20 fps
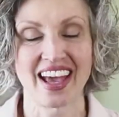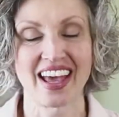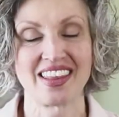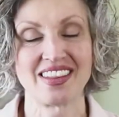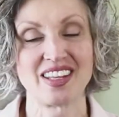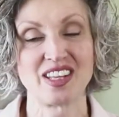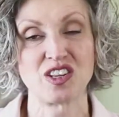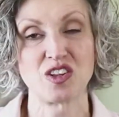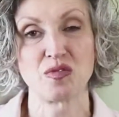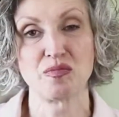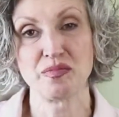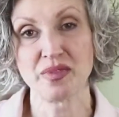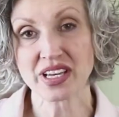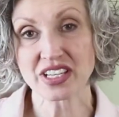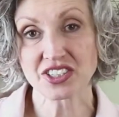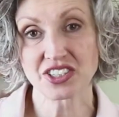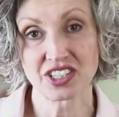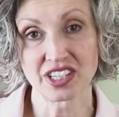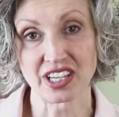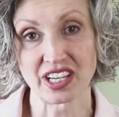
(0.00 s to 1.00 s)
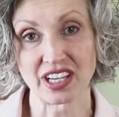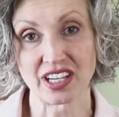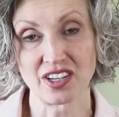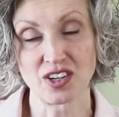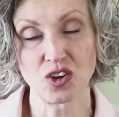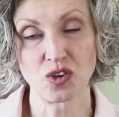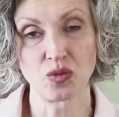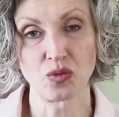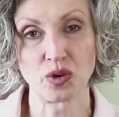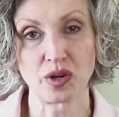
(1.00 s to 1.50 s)
And then the
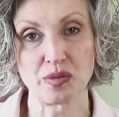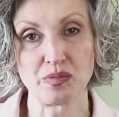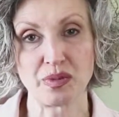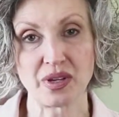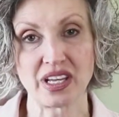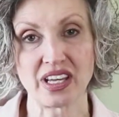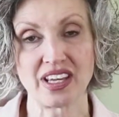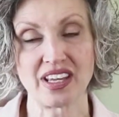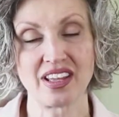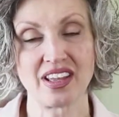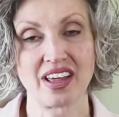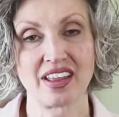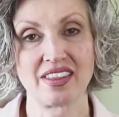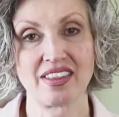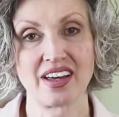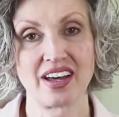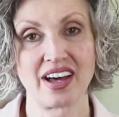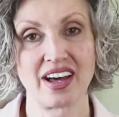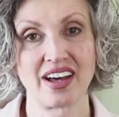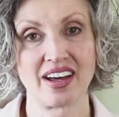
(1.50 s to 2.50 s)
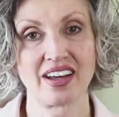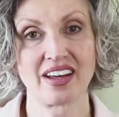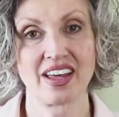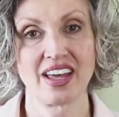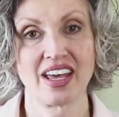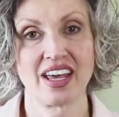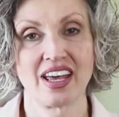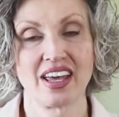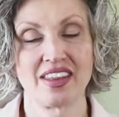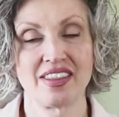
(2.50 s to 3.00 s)
mission would be
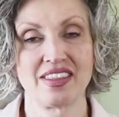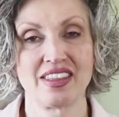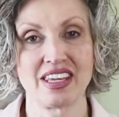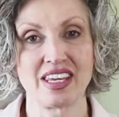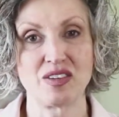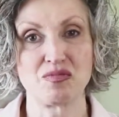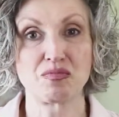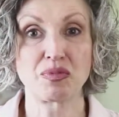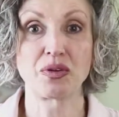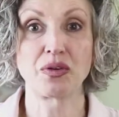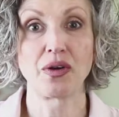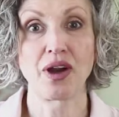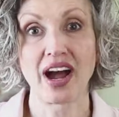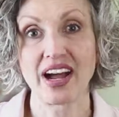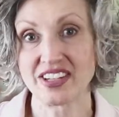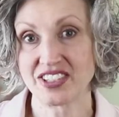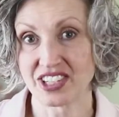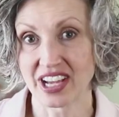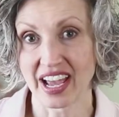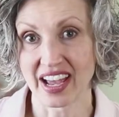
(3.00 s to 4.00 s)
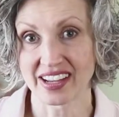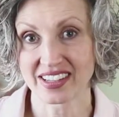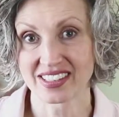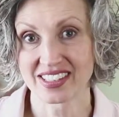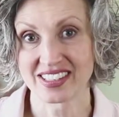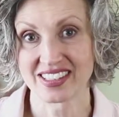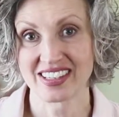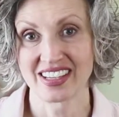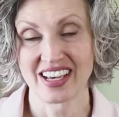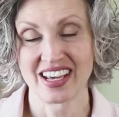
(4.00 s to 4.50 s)
the
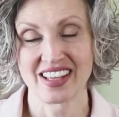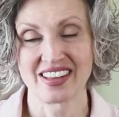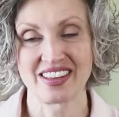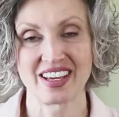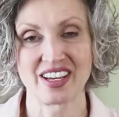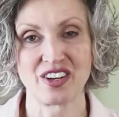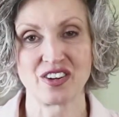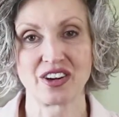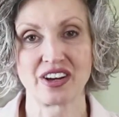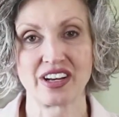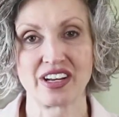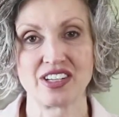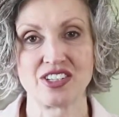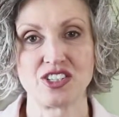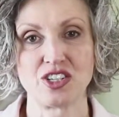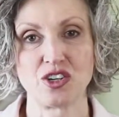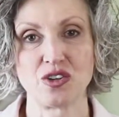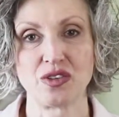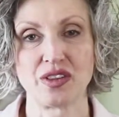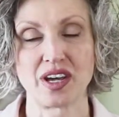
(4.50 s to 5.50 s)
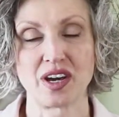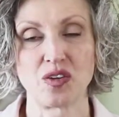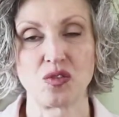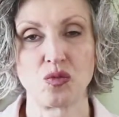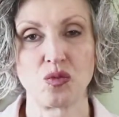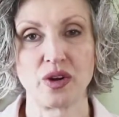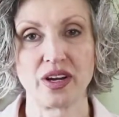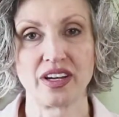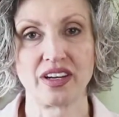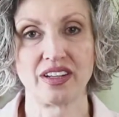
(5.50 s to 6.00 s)
project that you're going to do that
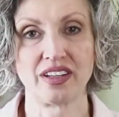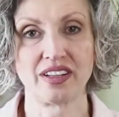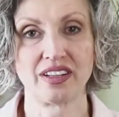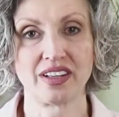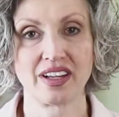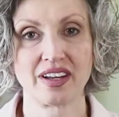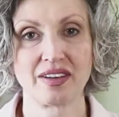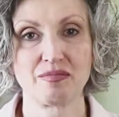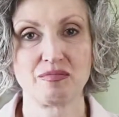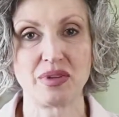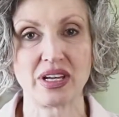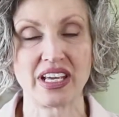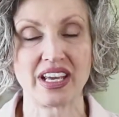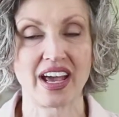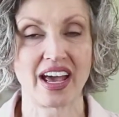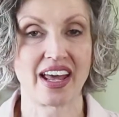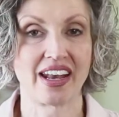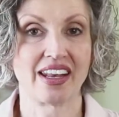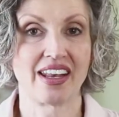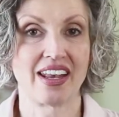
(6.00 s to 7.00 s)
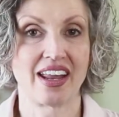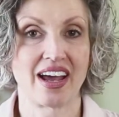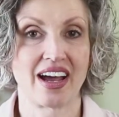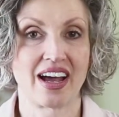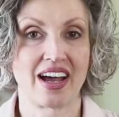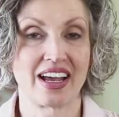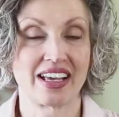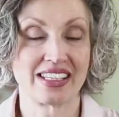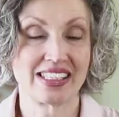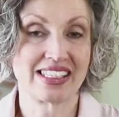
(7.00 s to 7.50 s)
will be an
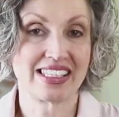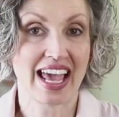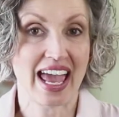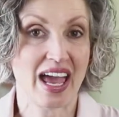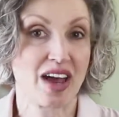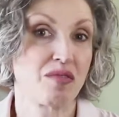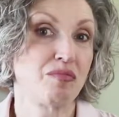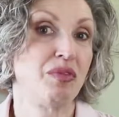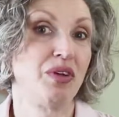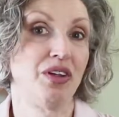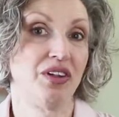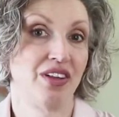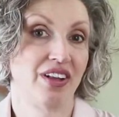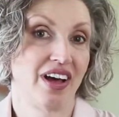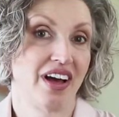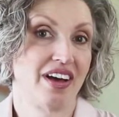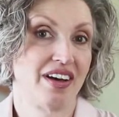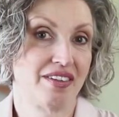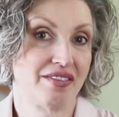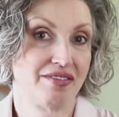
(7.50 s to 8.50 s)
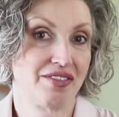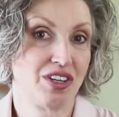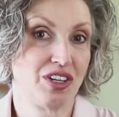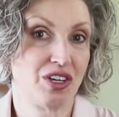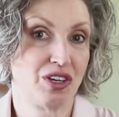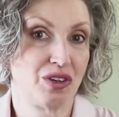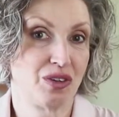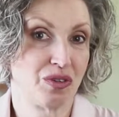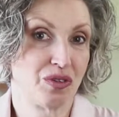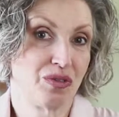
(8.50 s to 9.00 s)
example of
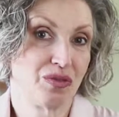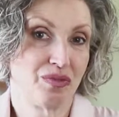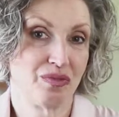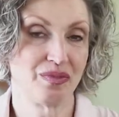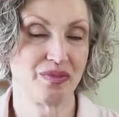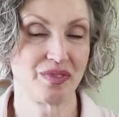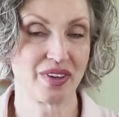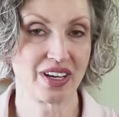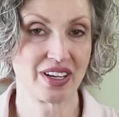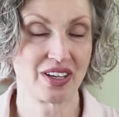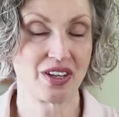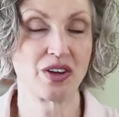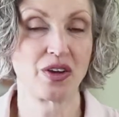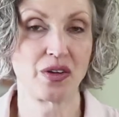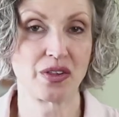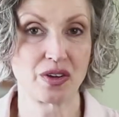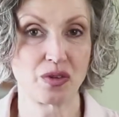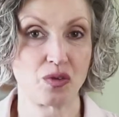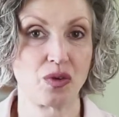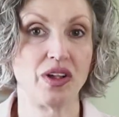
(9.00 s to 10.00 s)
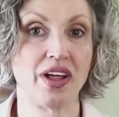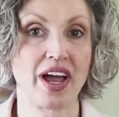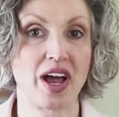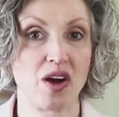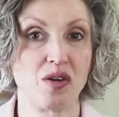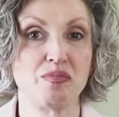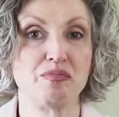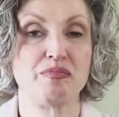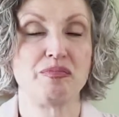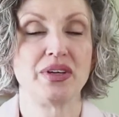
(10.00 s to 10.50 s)
you, that will
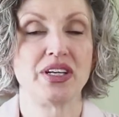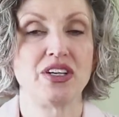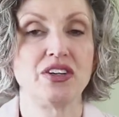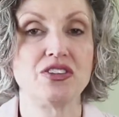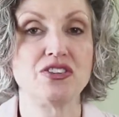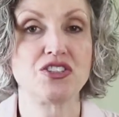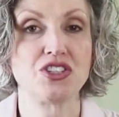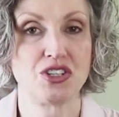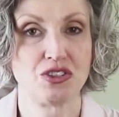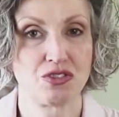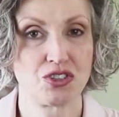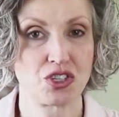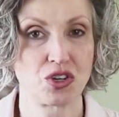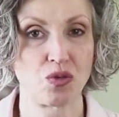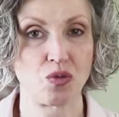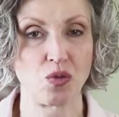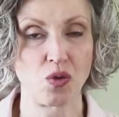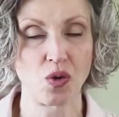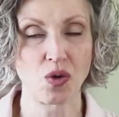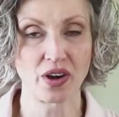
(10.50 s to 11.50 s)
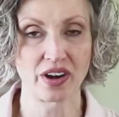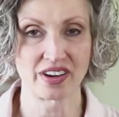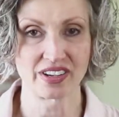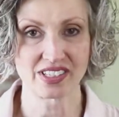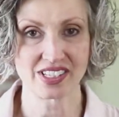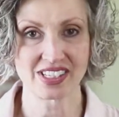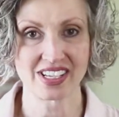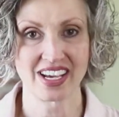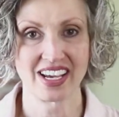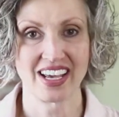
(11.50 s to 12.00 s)
help build you
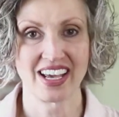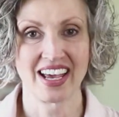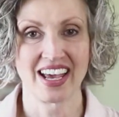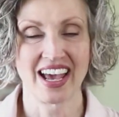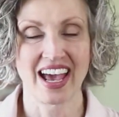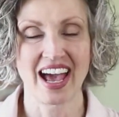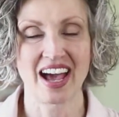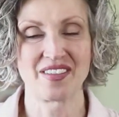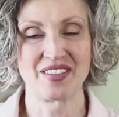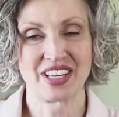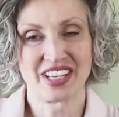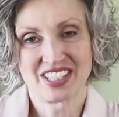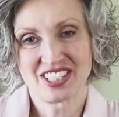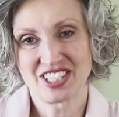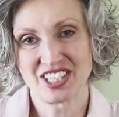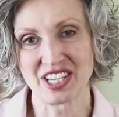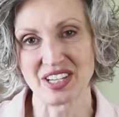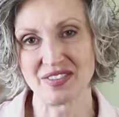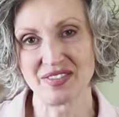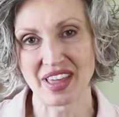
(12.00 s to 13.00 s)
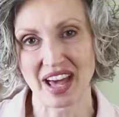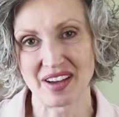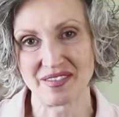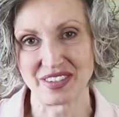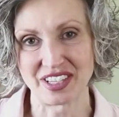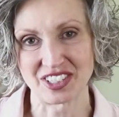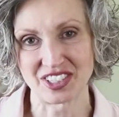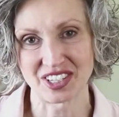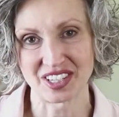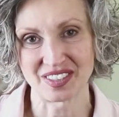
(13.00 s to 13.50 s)
towards having achieved that
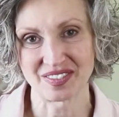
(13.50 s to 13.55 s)
vision.